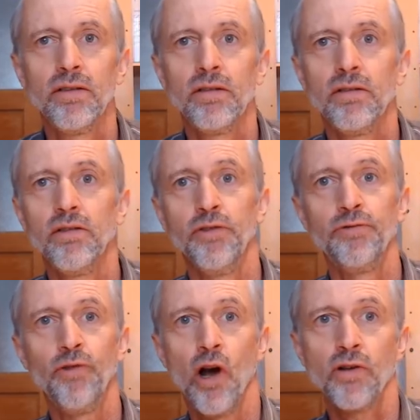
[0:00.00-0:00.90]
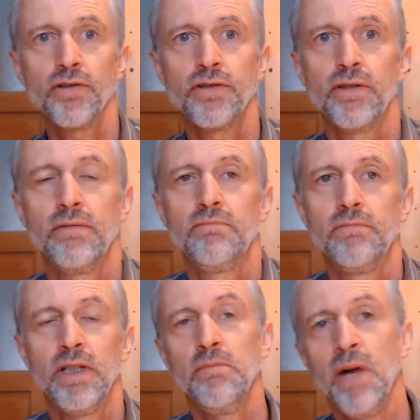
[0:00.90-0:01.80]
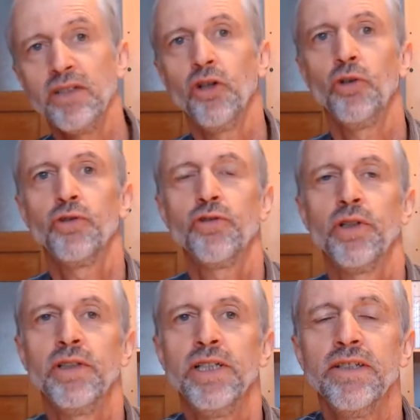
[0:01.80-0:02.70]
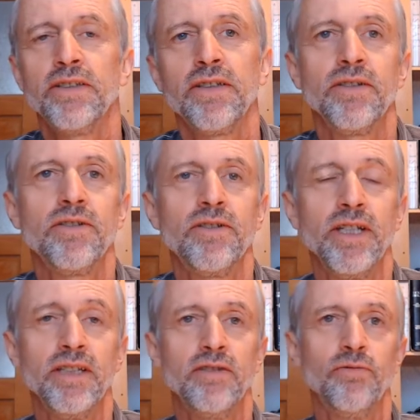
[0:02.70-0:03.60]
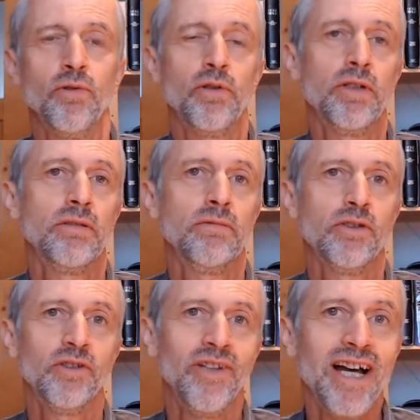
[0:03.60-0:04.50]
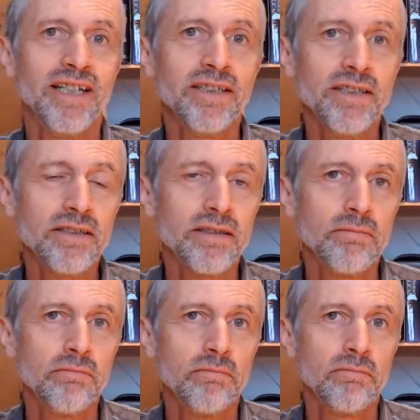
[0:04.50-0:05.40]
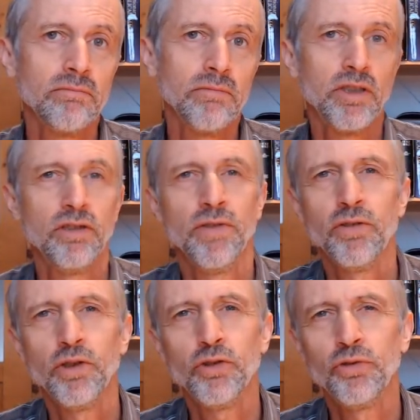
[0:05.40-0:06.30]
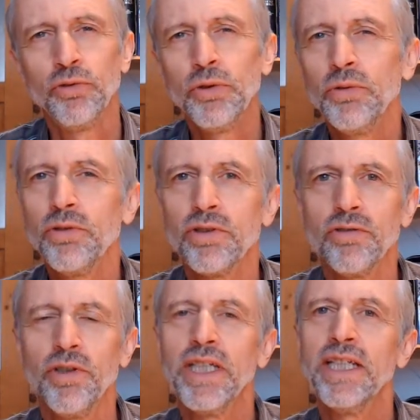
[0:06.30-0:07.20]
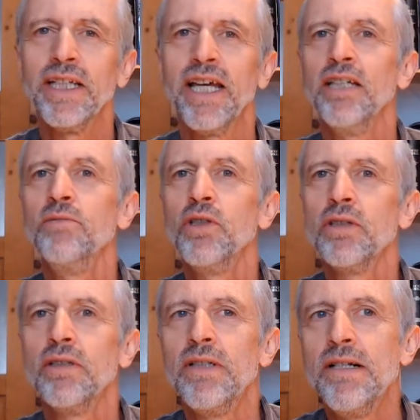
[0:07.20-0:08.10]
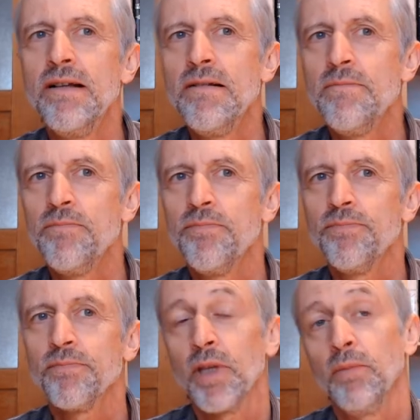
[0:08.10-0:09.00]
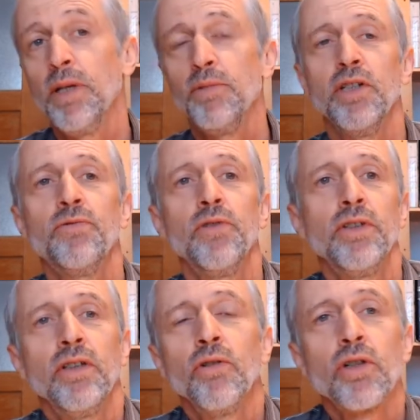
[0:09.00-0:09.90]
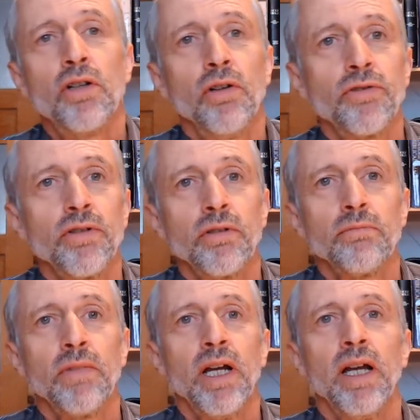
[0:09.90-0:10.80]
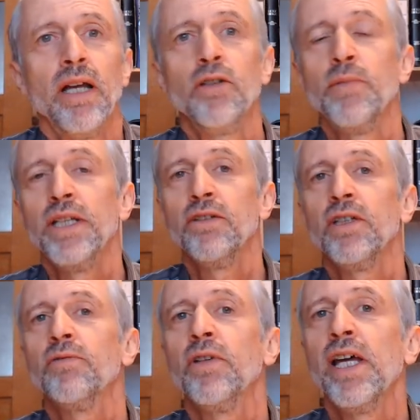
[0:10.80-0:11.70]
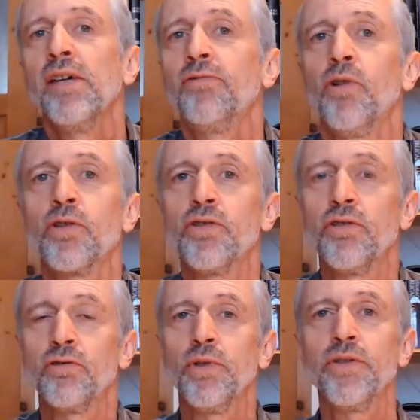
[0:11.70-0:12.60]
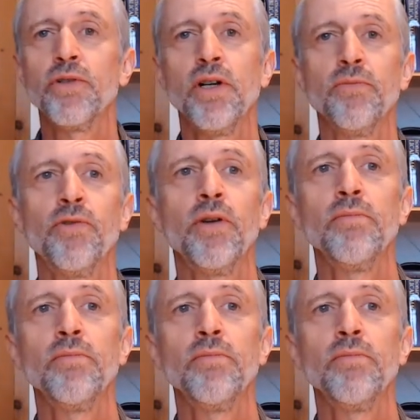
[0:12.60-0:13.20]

The fox, in my culture at least, stands for slyness. It's a very shrewd, tricky animal. That may be different in your culture, and you may not even have foxes where you come from.